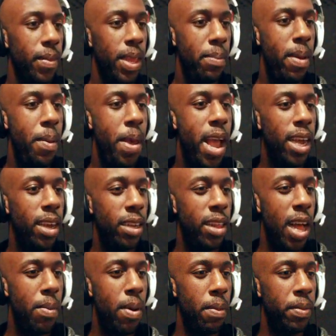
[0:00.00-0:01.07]
Maybe I can
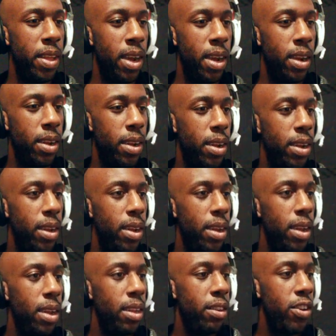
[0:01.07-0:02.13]
climb up
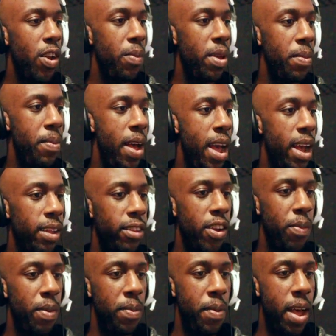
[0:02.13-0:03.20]
there. Turn me back.
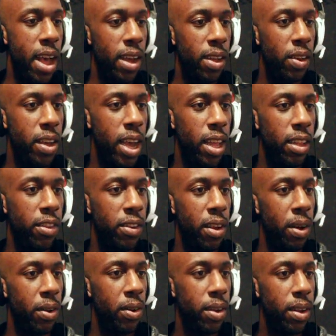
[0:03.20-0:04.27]
Turn me back. Okay, let's
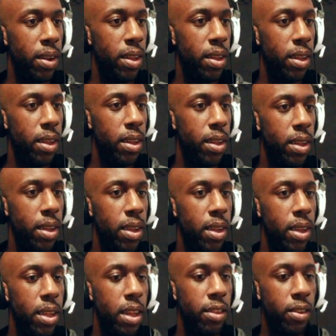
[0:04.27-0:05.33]
go.
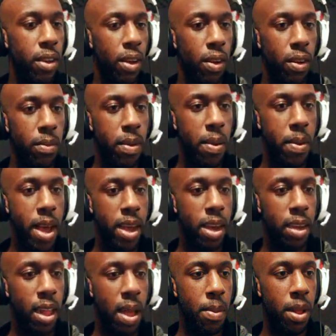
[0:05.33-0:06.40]
Let's go. Maybe I can
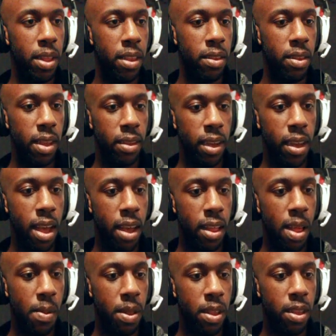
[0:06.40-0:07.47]
climb on these things. I can't
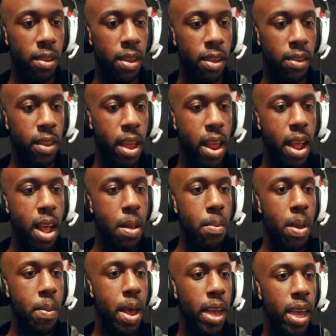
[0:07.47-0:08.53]
climb on these things.
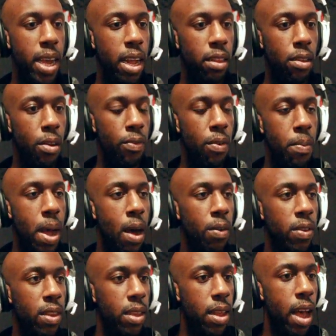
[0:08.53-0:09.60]
Maybe I could get there from
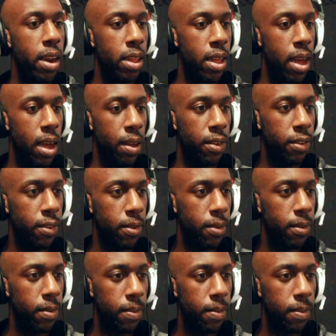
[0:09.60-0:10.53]
outside of the house.